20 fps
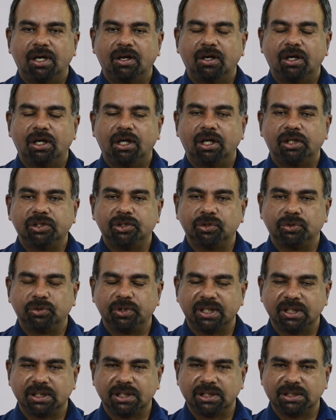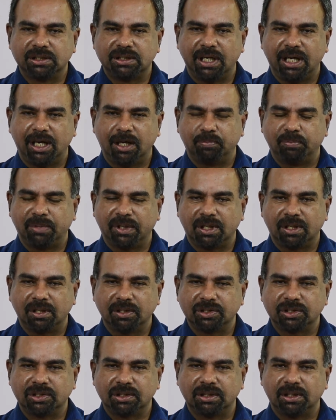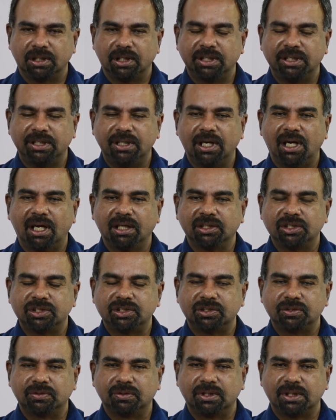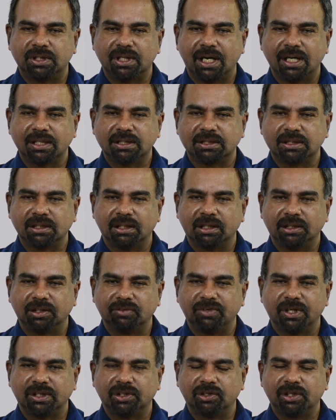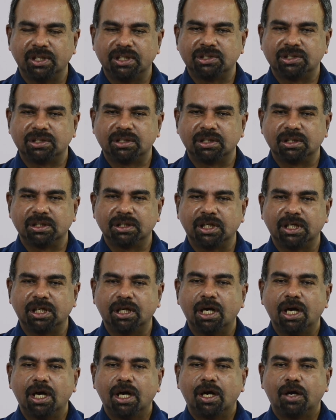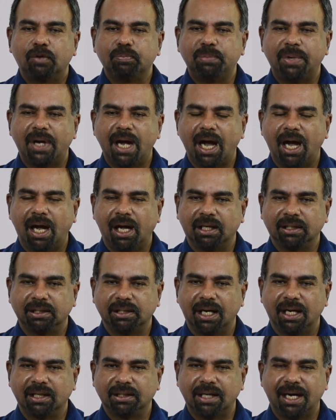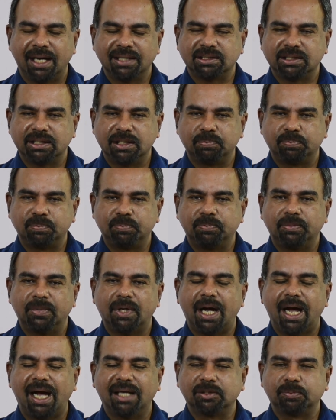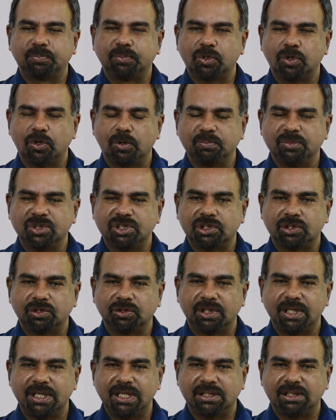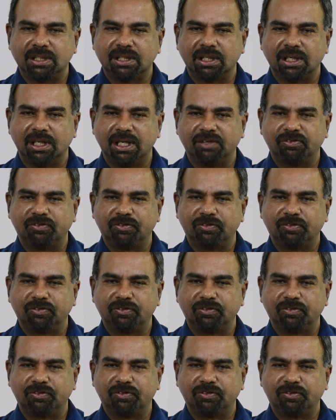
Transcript: during the day because he understood that the weather is turning bad, and as he had promised to Heathcliff,